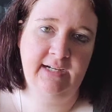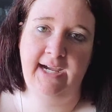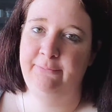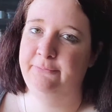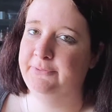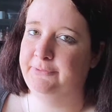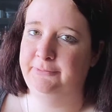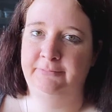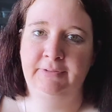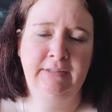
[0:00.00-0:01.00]
I
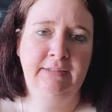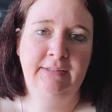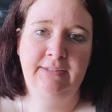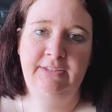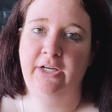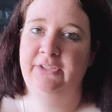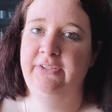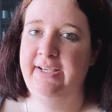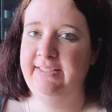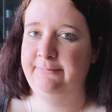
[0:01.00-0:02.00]
will talk to you
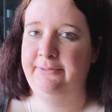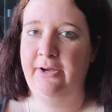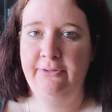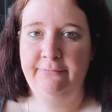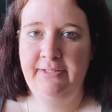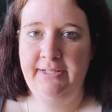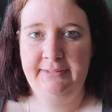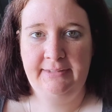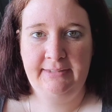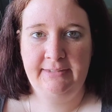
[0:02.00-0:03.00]
guys about all of
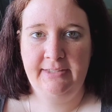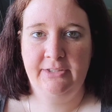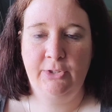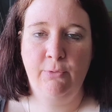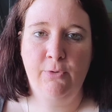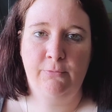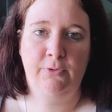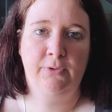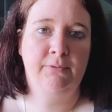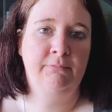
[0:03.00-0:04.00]
that and go
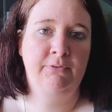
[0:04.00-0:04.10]
over,